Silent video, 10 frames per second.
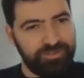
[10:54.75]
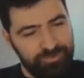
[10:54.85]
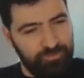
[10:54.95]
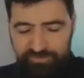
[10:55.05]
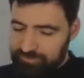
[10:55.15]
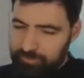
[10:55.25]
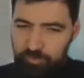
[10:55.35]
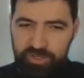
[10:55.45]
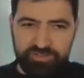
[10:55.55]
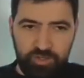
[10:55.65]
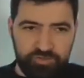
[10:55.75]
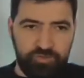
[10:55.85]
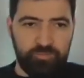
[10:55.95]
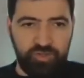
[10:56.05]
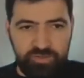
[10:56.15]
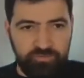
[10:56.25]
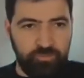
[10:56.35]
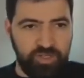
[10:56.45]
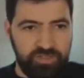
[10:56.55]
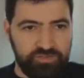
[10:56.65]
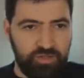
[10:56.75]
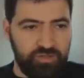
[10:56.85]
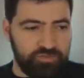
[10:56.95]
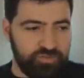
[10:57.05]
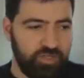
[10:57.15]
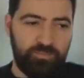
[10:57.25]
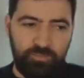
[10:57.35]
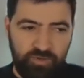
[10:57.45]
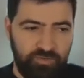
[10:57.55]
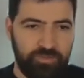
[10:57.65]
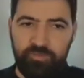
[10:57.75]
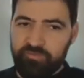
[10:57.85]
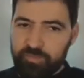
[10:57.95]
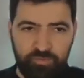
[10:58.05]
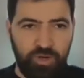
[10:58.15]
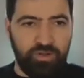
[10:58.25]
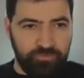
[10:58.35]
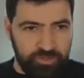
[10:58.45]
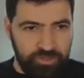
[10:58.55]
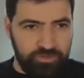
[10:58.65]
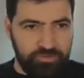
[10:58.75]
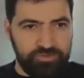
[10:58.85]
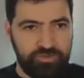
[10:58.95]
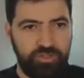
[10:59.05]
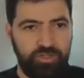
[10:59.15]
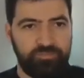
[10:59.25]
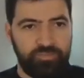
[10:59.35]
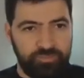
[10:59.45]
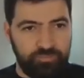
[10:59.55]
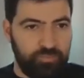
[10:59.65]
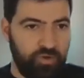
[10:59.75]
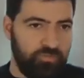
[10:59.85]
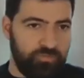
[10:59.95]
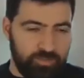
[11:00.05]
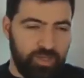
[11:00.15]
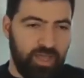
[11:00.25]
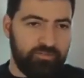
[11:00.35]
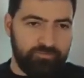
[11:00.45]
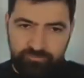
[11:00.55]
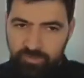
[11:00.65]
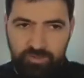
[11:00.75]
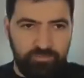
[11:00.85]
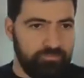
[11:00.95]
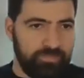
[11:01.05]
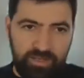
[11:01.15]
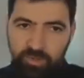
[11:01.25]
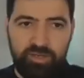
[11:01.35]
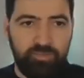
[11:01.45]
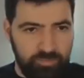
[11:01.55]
One from the West Coast, from the East Coast. Both of them have been around for years, but both of them have many